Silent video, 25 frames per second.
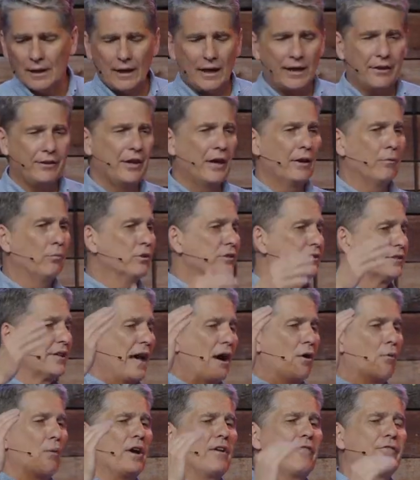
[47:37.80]
And that was
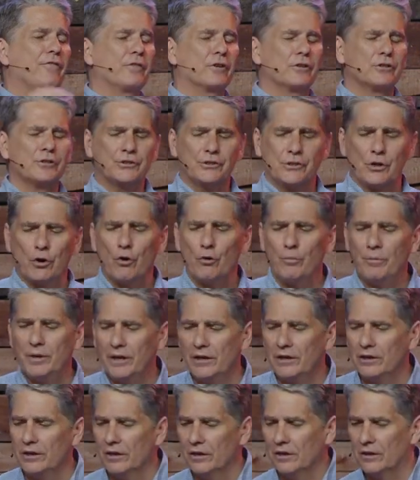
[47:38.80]
that way for so
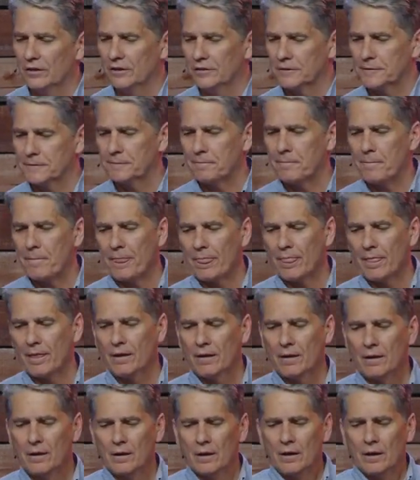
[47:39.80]
many years.
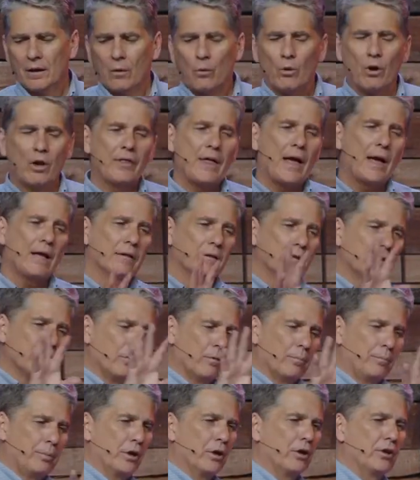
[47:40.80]
Well, that
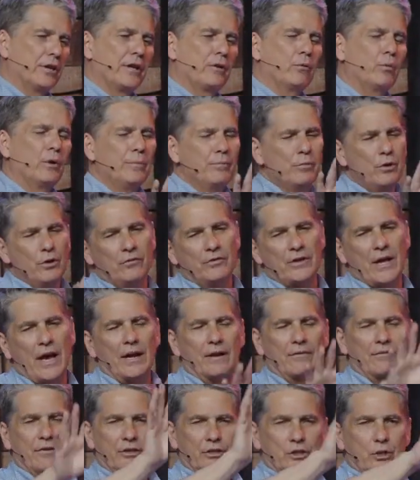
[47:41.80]
little building, we moved
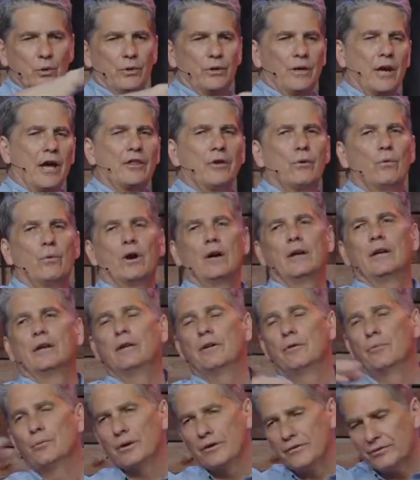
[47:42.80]
out of it to another one,
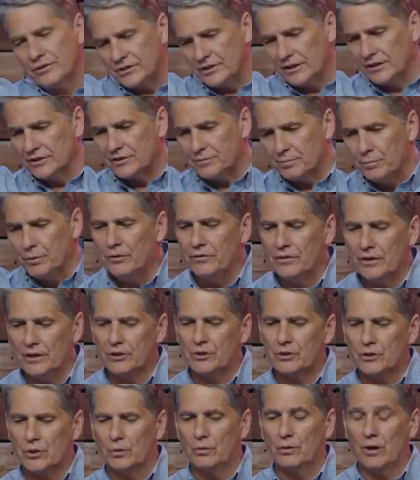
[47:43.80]
and we've since moved
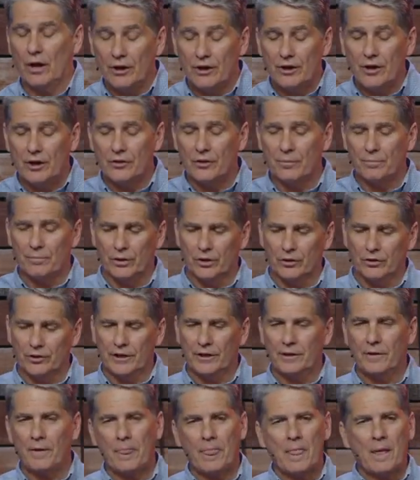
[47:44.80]
into another
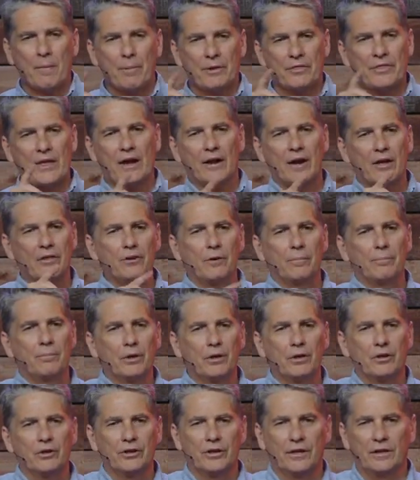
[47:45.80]
building. But that other
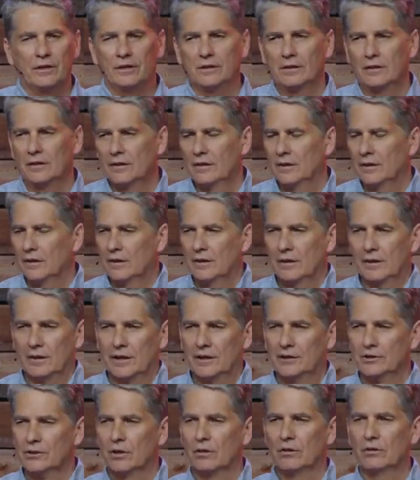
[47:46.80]
building
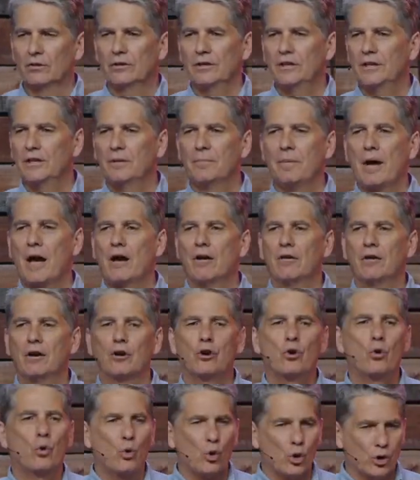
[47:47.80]
is only about
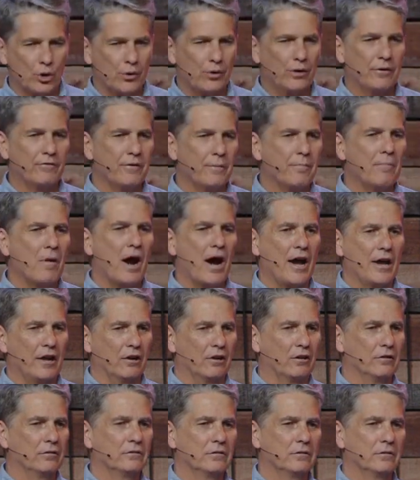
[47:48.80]
a quarter of a
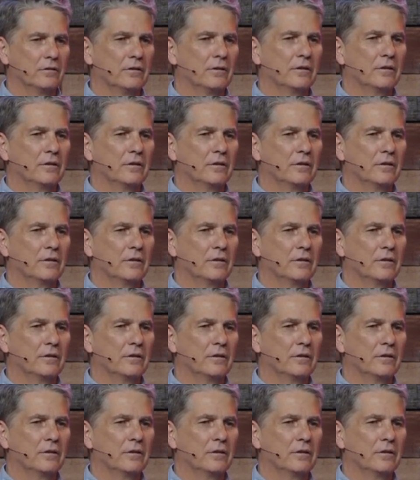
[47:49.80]
mile